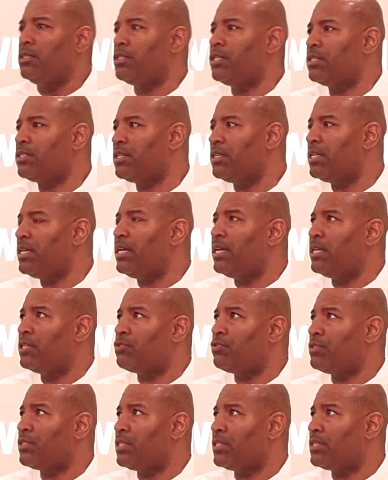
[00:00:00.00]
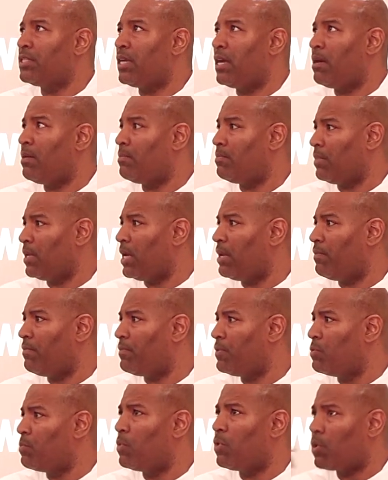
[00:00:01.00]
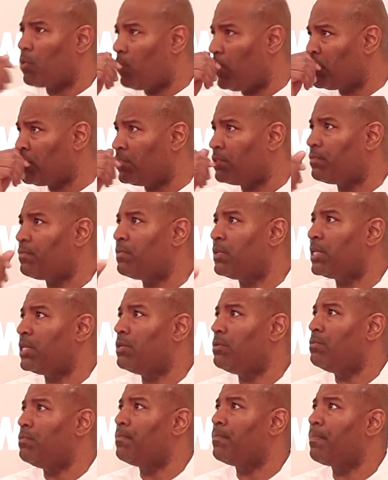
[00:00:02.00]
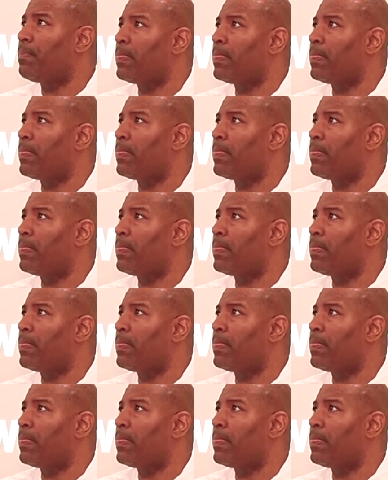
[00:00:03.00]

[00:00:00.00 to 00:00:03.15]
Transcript: Just in the interest of time, got a few more questions for you.